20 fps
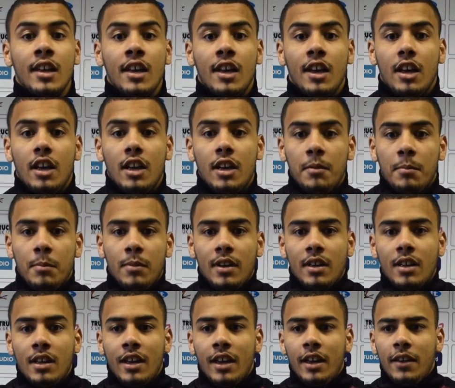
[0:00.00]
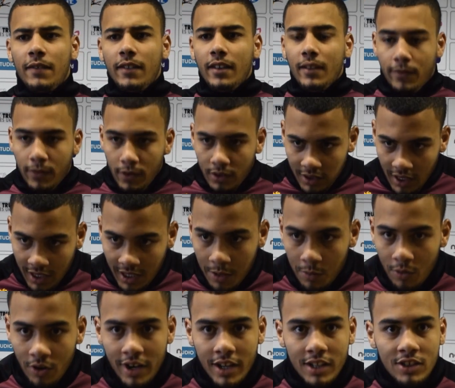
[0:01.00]
It feels like it
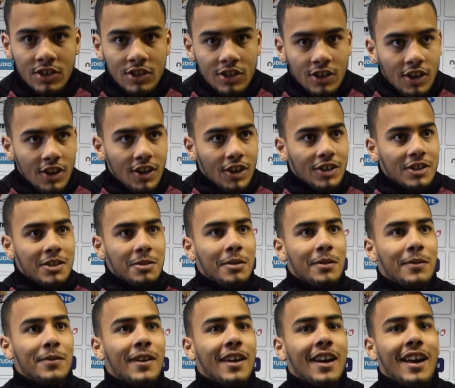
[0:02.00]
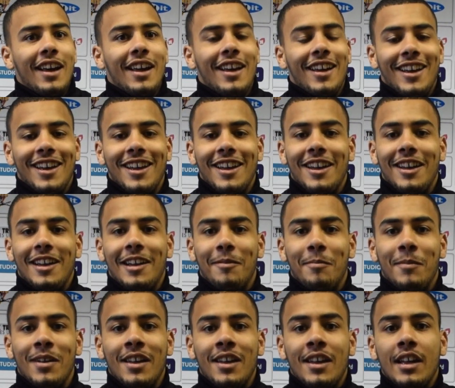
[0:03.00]
were ages ago, to be
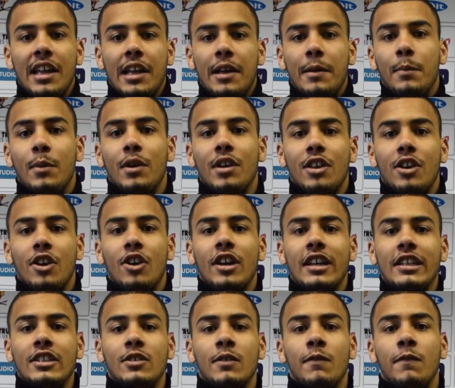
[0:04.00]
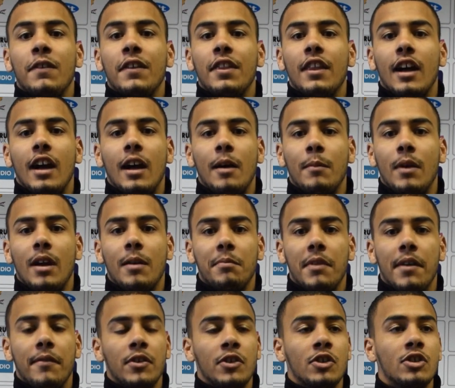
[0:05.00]
fair. But you know, it's something that I'm
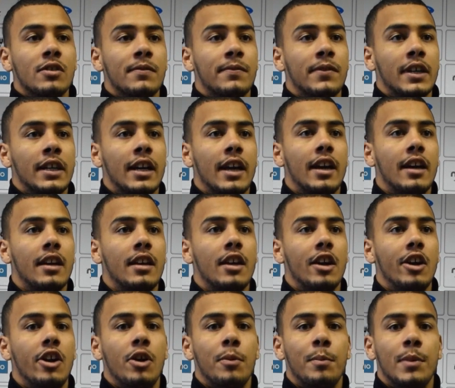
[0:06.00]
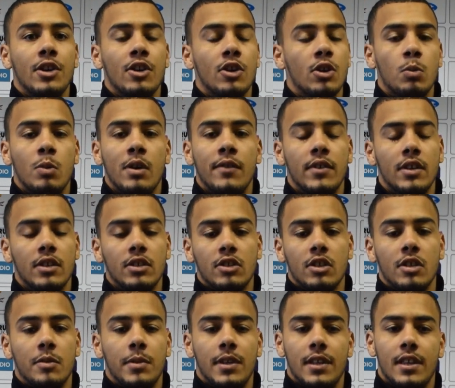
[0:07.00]
never going to forget. I don't know whether it's
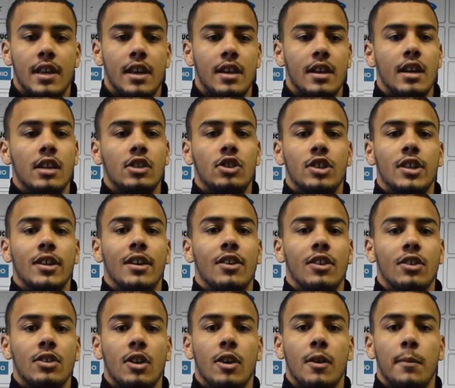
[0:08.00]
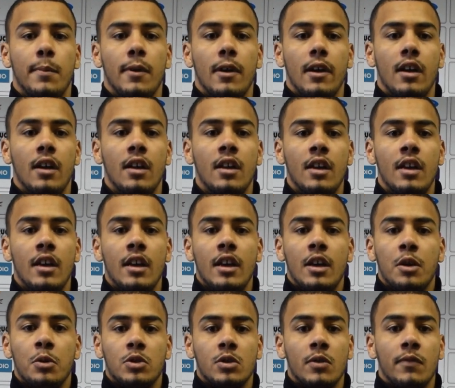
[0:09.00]
going to be there next year or not, but
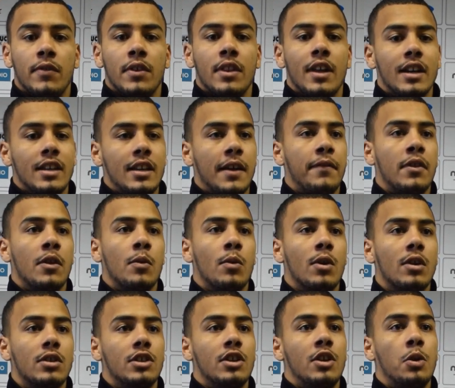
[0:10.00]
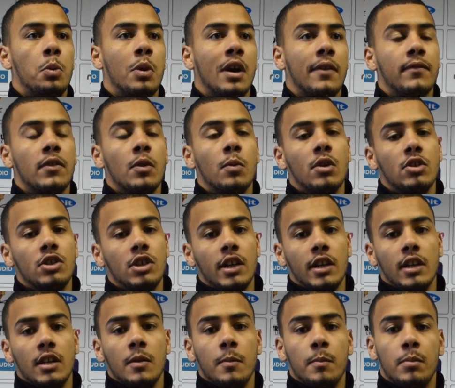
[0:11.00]
it's something that I definitely wanted to do after watching
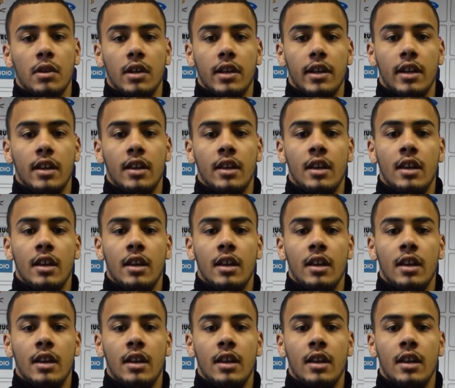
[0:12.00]
England play